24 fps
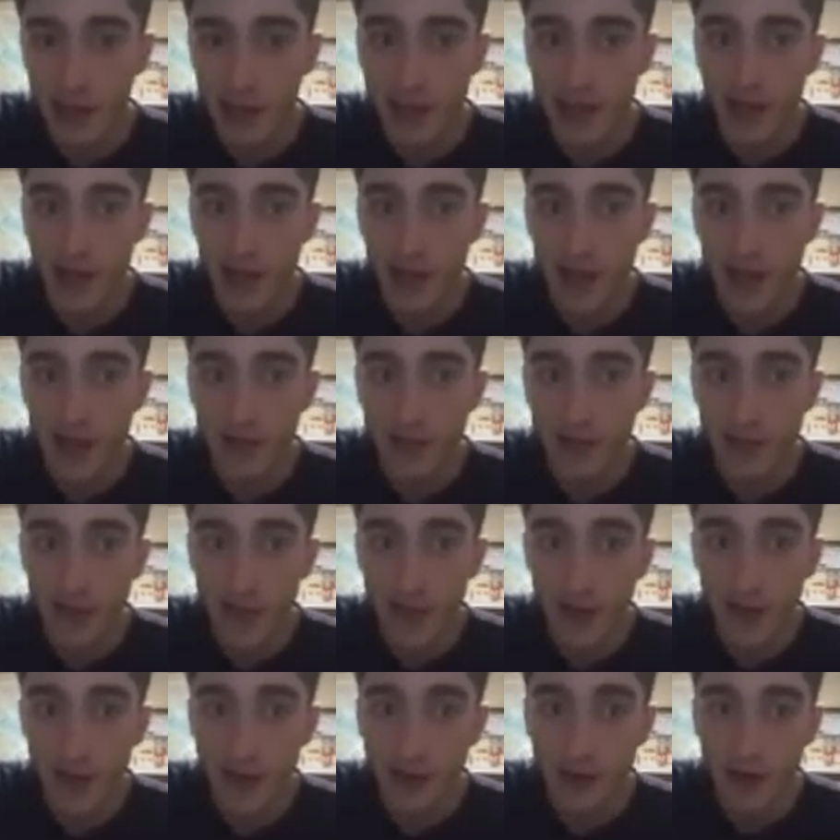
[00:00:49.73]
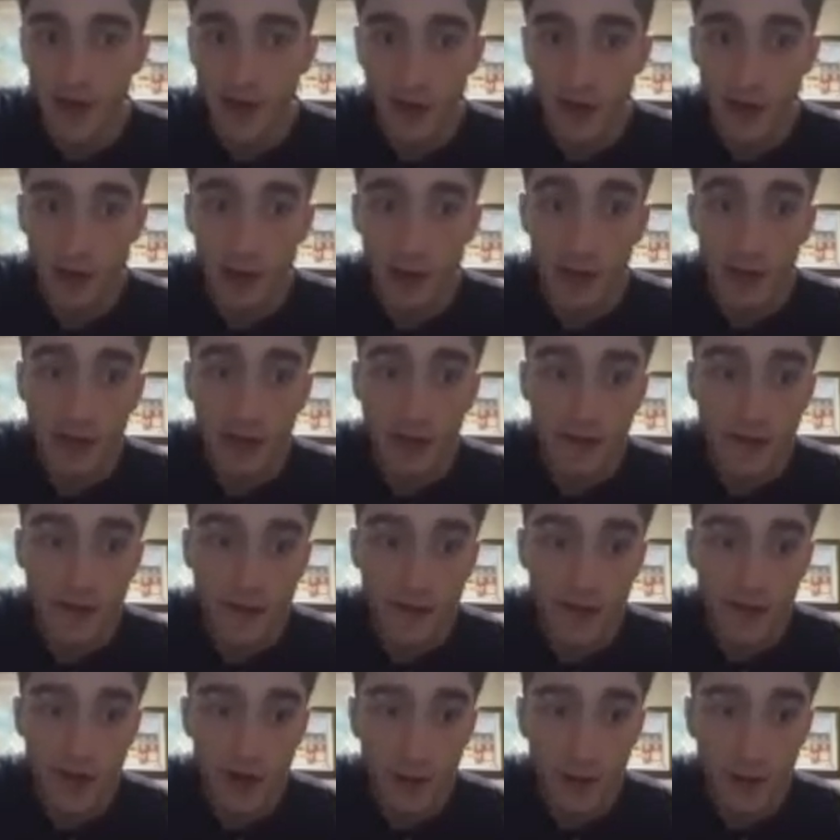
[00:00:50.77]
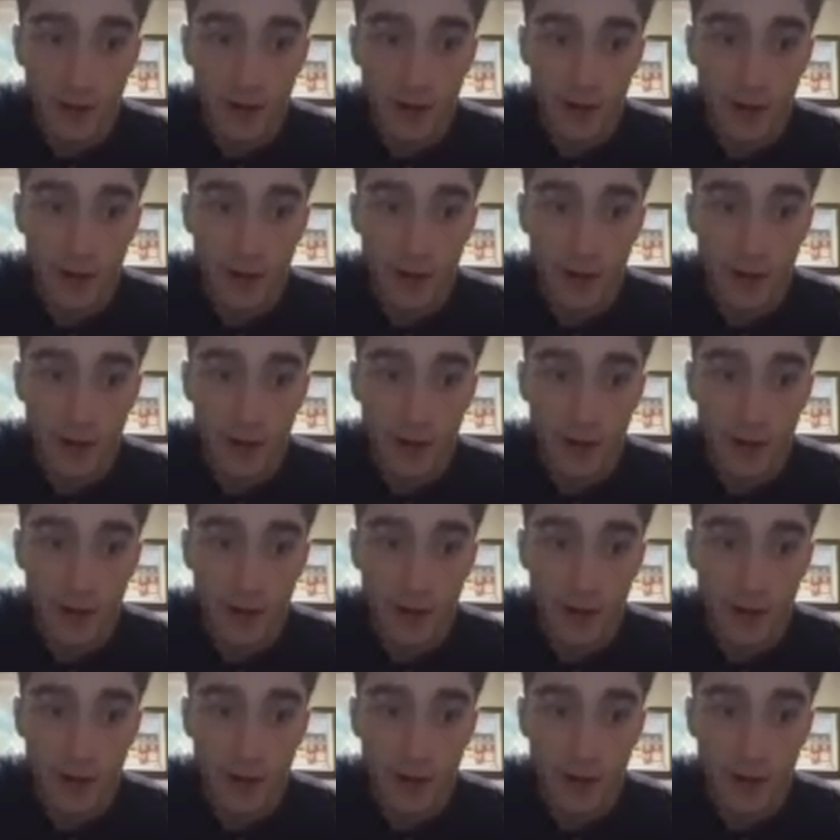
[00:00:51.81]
So as we know, middle of field open,